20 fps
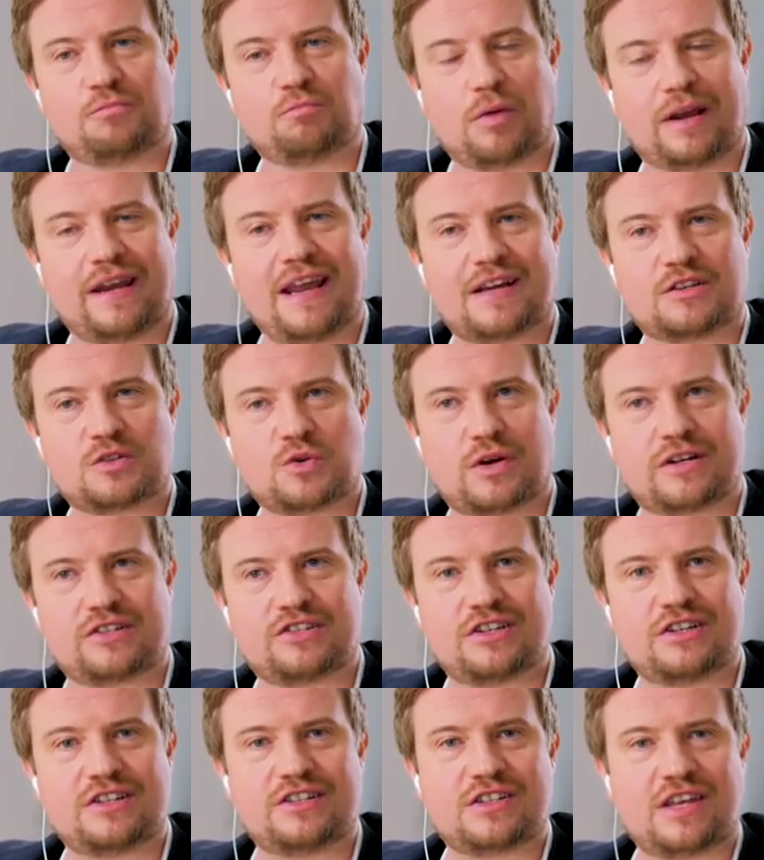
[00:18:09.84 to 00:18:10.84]
My next
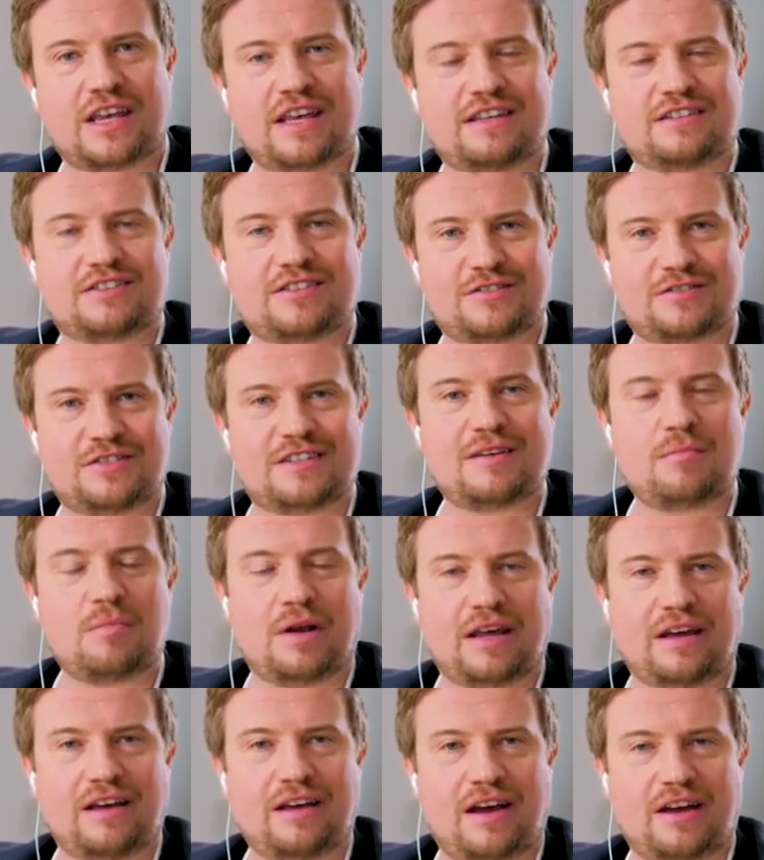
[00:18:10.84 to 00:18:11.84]
question is
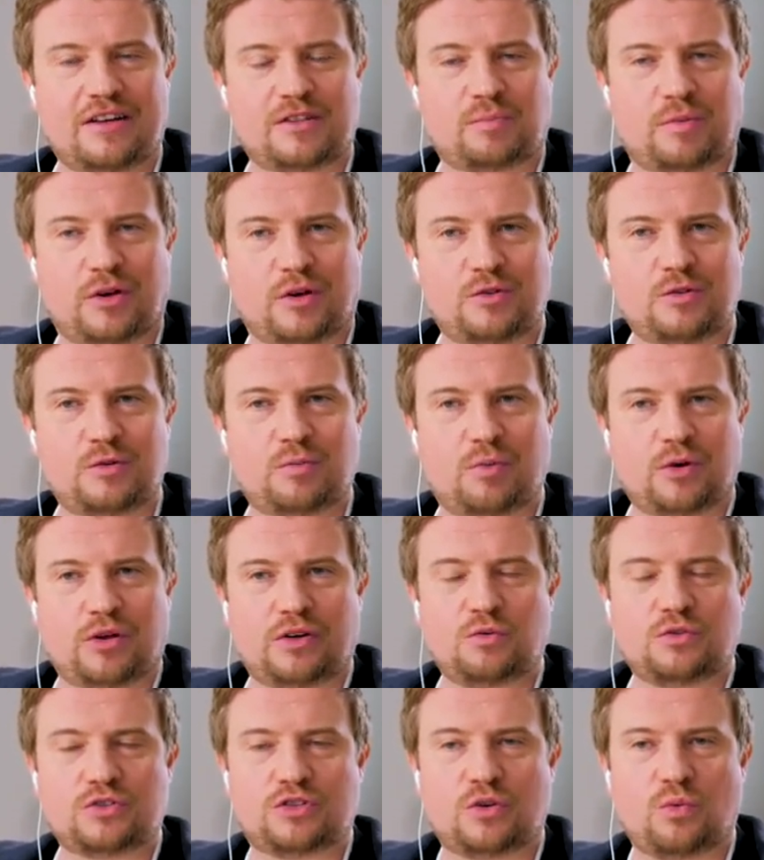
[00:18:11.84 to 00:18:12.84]
similar, I suppose,
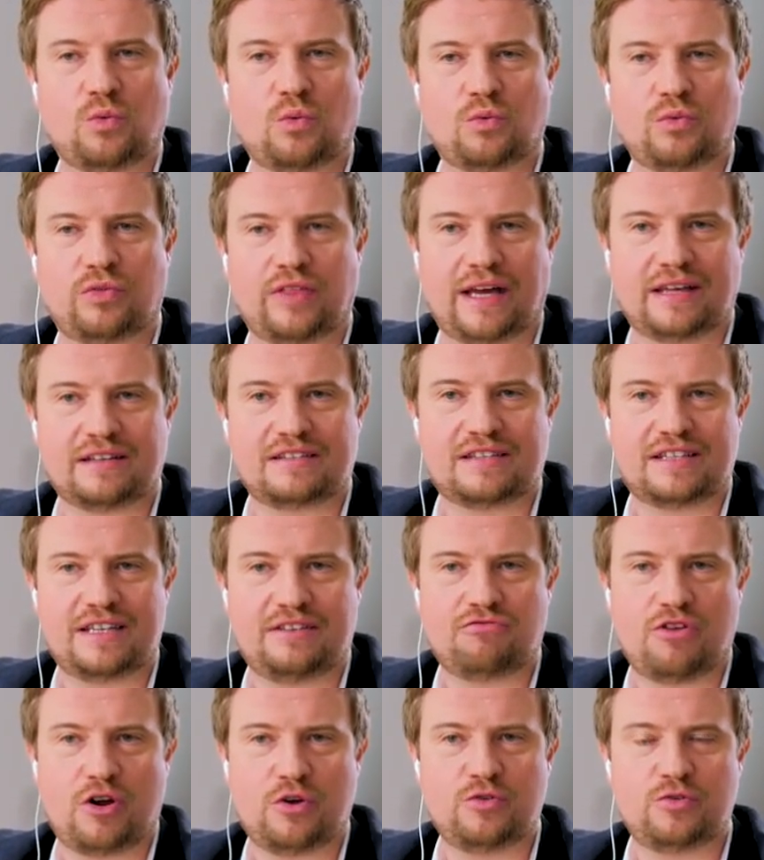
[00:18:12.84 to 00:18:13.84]
but so that's
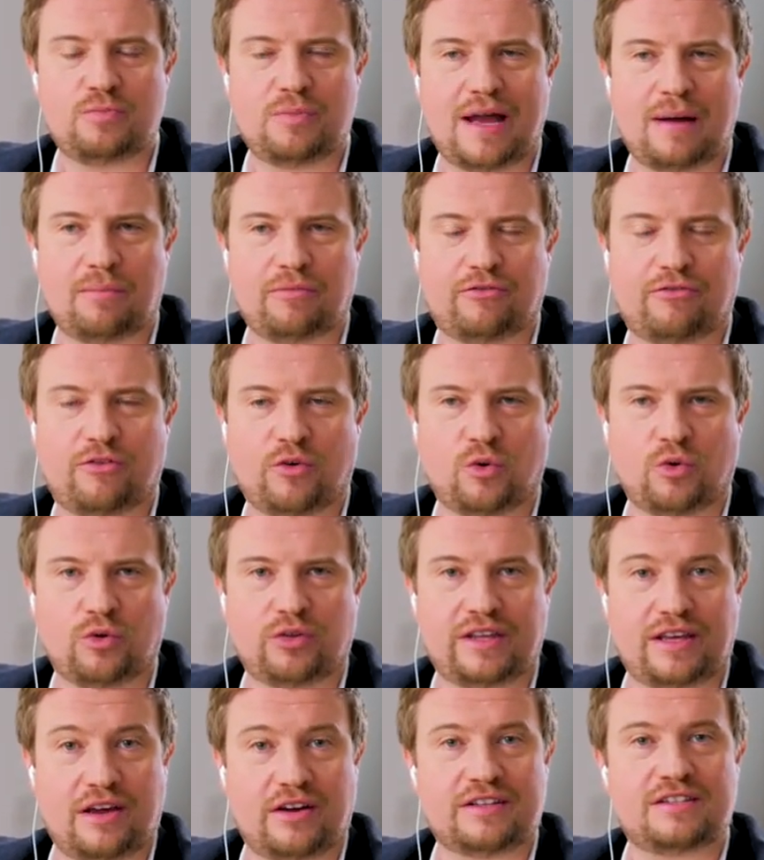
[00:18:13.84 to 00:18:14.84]
the roadmap
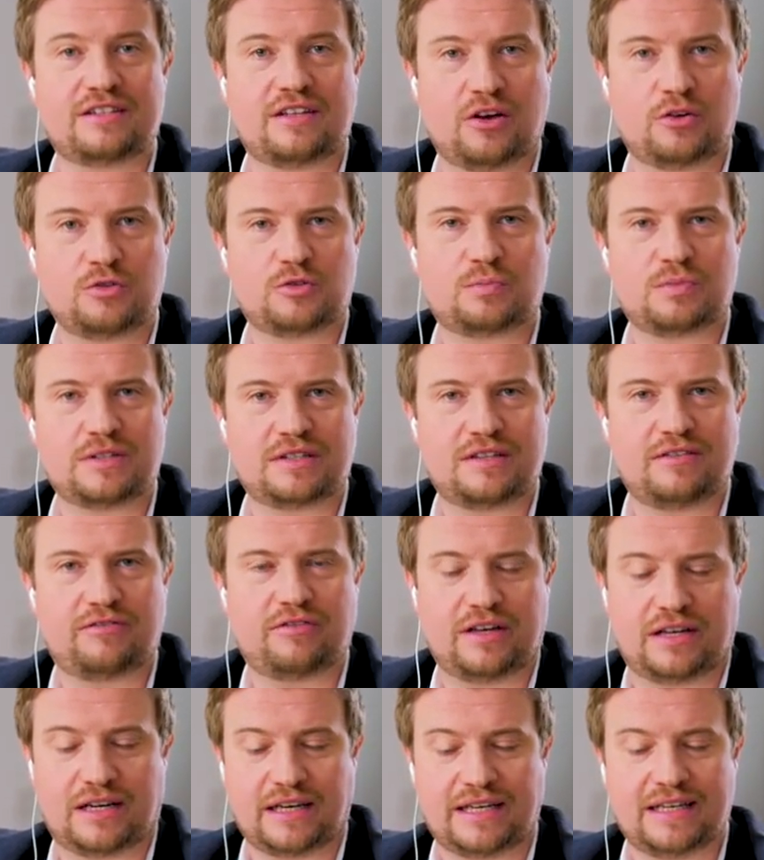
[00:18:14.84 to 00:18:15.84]
for the ICO
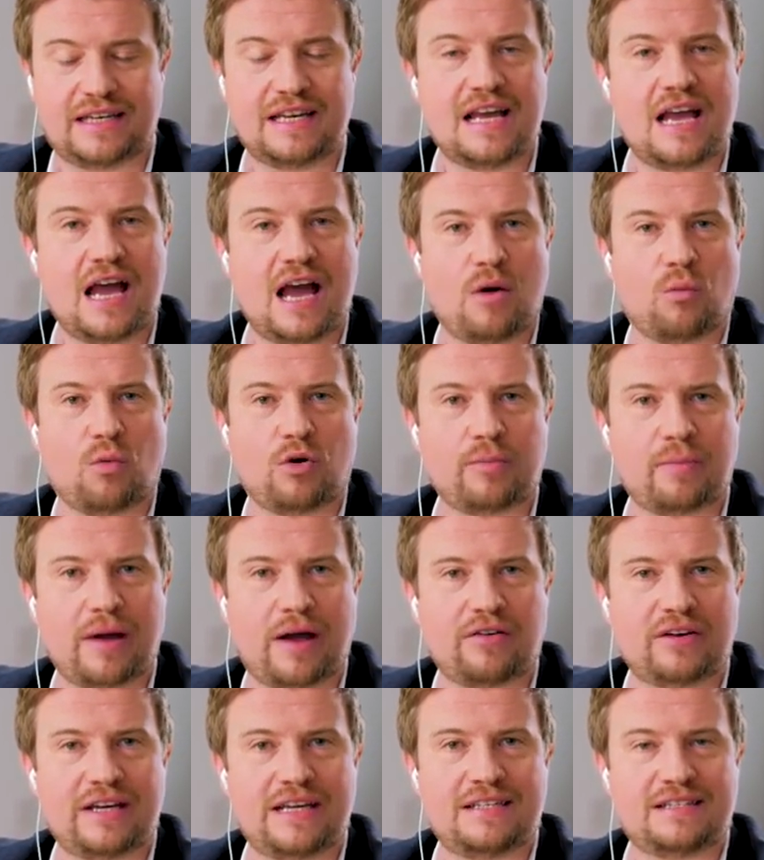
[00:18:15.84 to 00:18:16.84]
specifically. And what
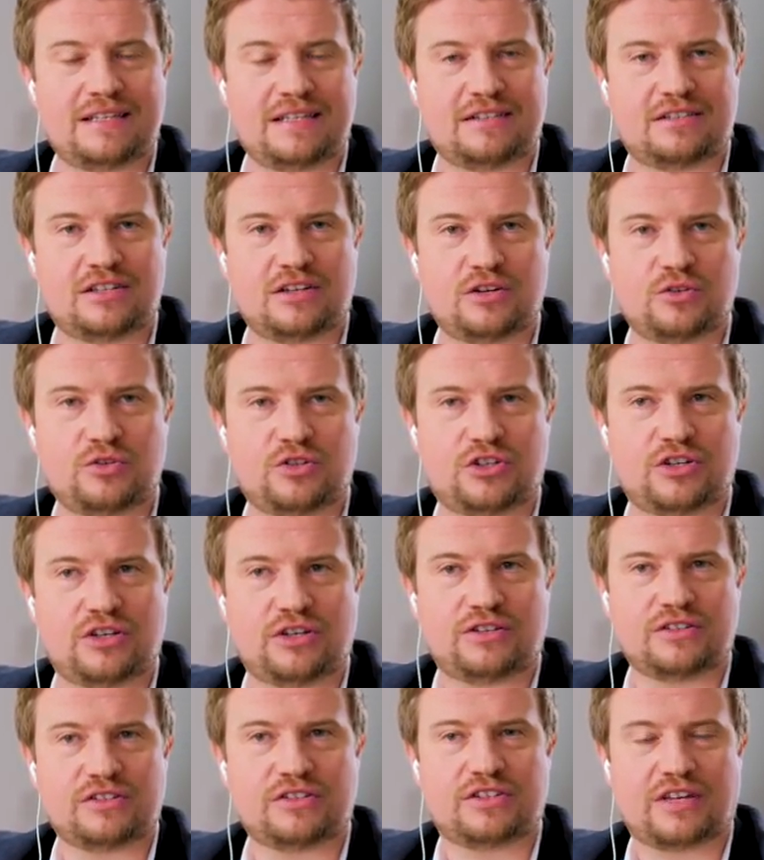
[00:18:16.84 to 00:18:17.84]
about EZ
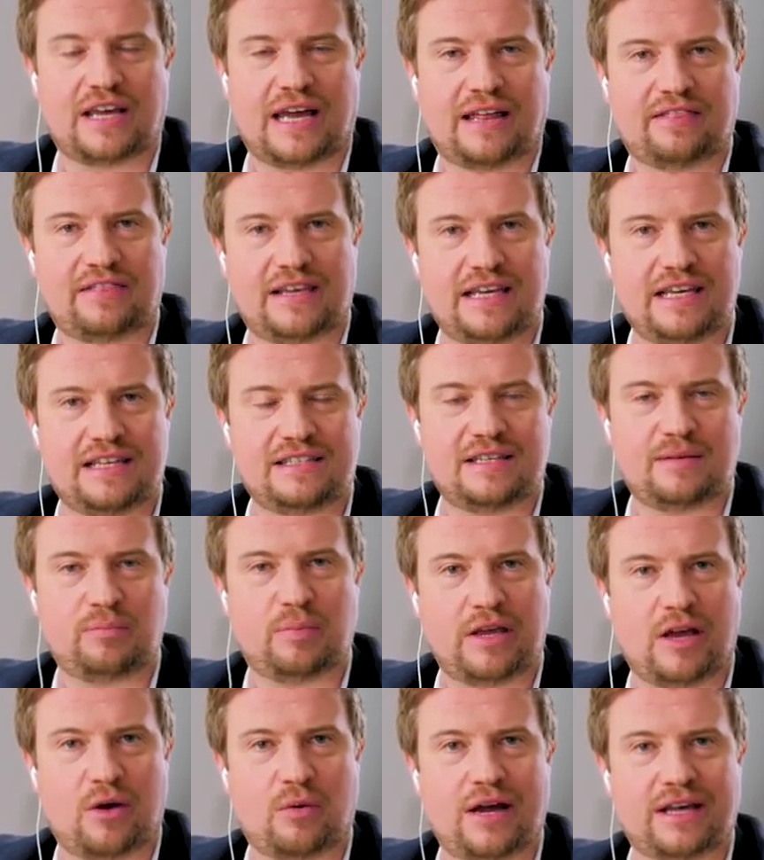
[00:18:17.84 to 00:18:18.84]
Solutions and the EZ
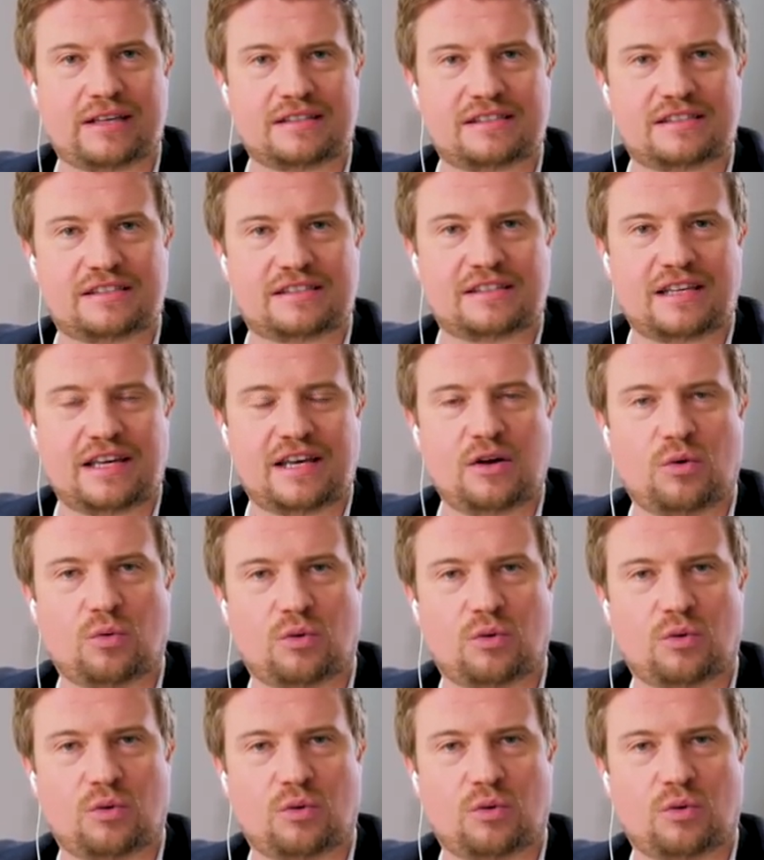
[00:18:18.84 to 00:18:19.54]
POS?